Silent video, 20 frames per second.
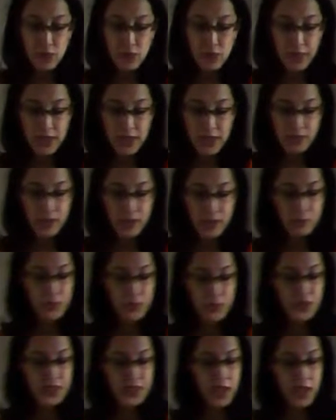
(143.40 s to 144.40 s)

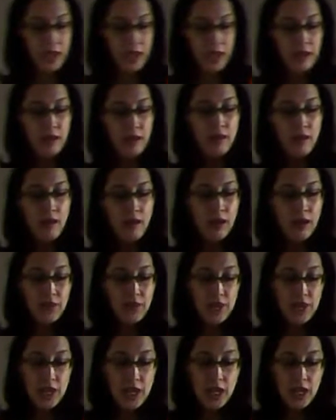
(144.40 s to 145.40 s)
25% of
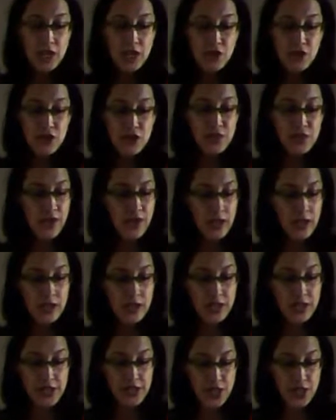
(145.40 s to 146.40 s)
teenagers
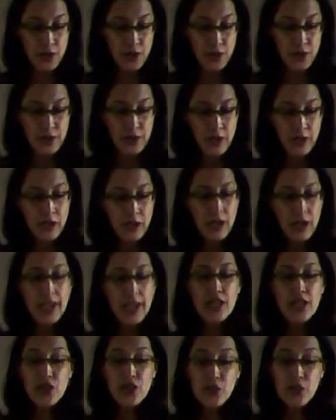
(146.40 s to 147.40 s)
volunteered
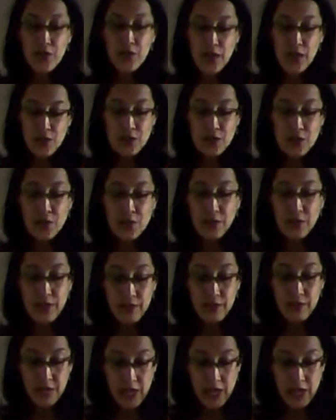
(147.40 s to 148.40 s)
in
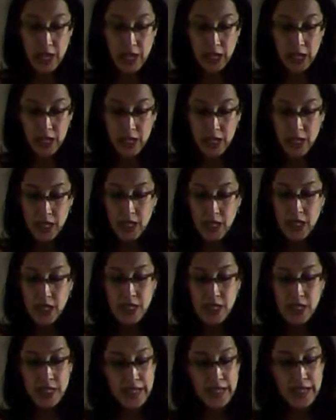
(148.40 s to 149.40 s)
2015,
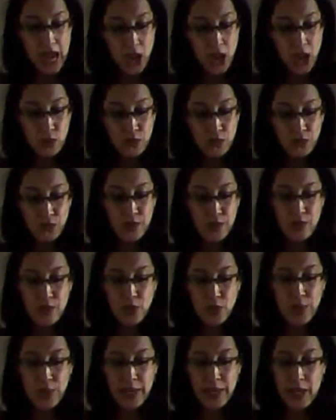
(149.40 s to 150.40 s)
down from
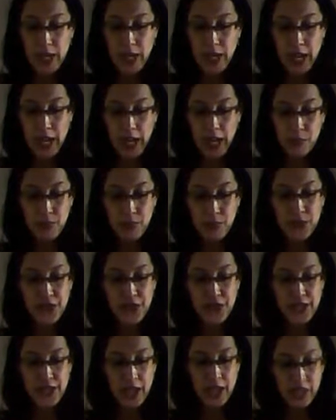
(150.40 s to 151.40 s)

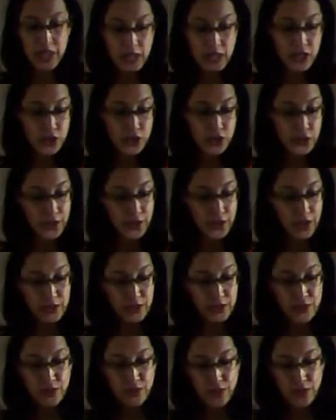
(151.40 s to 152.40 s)
28% in
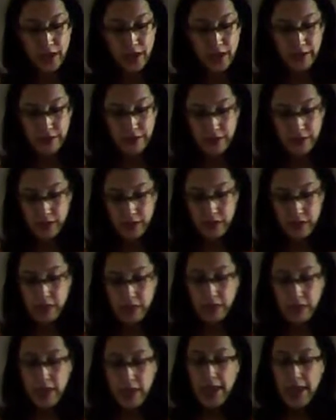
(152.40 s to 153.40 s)
2005,
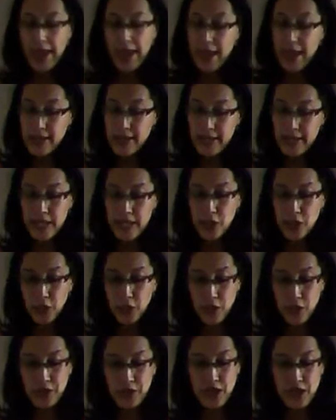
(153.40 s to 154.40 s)
ending
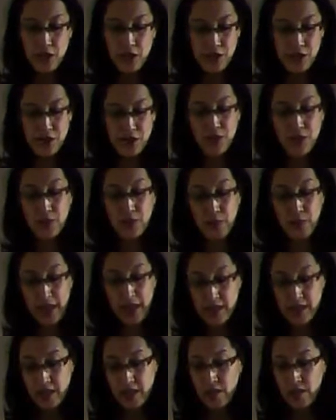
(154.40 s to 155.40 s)
30 years of
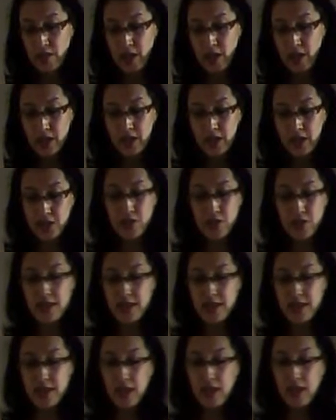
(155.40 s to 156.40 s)
rising
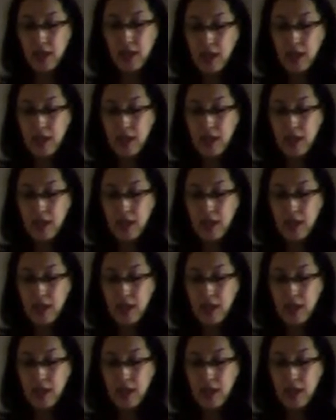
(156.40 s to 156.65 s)
volunteerism